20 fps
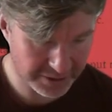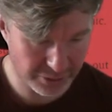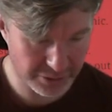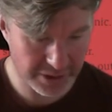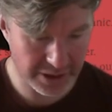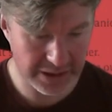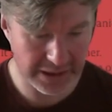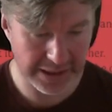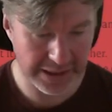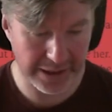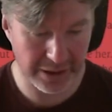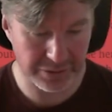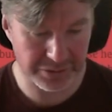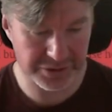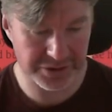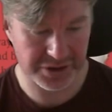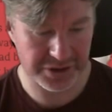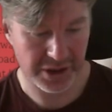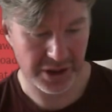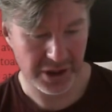through the
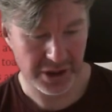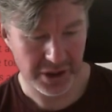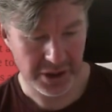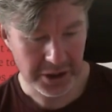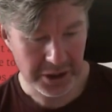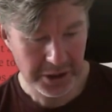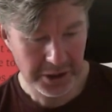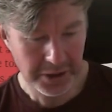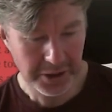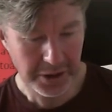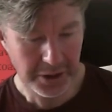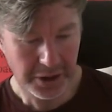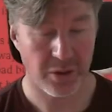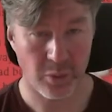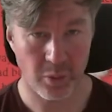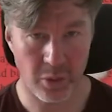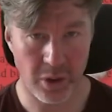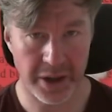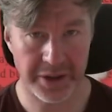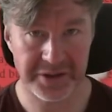clouds.
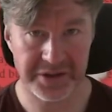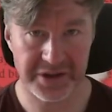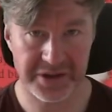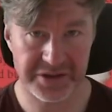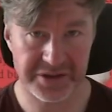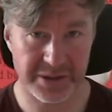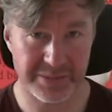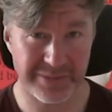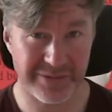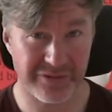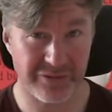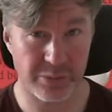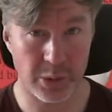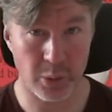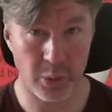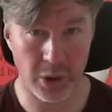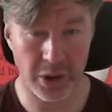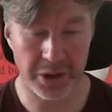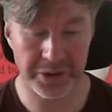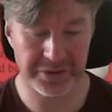One is coming from a
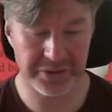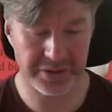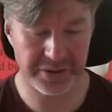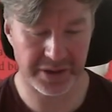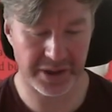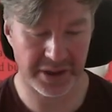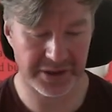wand